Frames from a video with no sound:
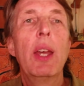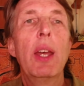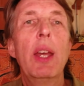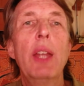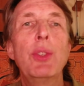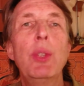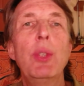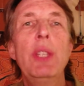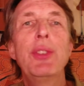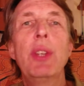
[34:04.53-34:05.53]
And so
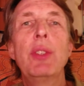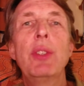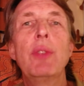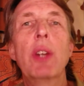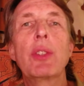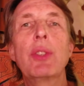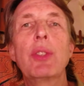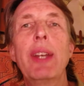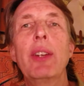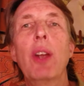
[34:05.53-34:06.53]
the insights of Dr.
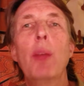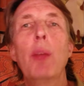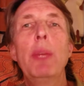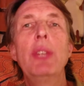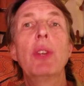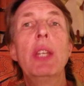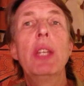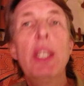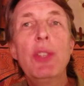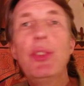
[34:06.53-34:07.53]
Steiner are based on
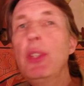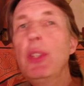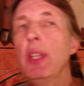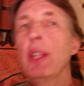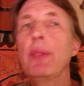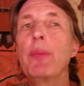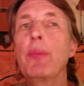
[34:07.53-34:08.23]
his seeing,